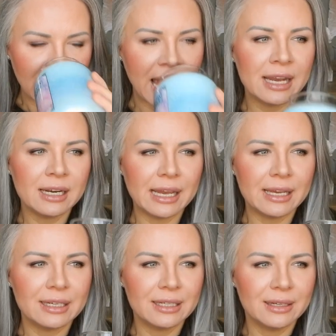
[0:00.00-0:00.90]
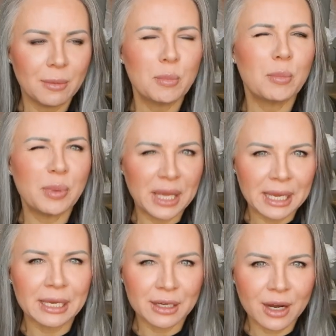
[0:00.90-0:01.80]
and like
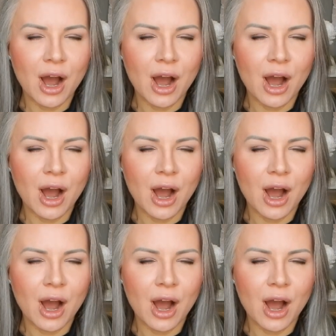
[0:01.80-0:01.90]
pink